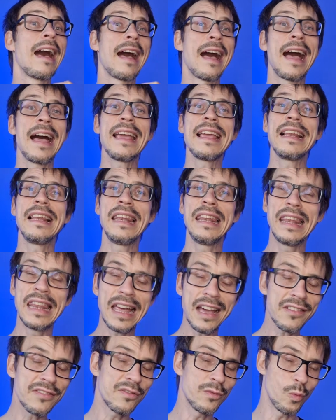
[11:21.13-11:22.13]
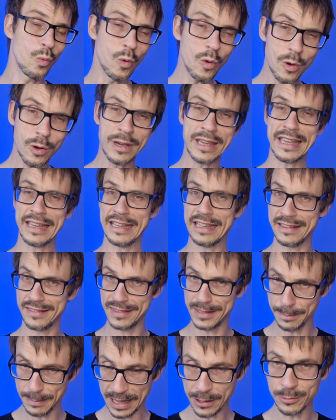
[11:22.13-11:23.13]
I love walking in
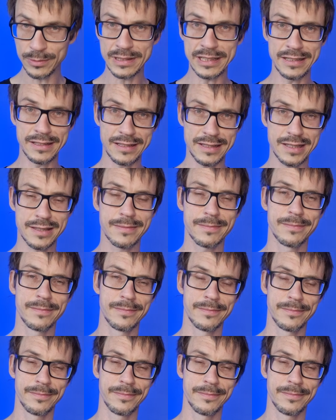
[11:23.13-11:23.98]
the mountains.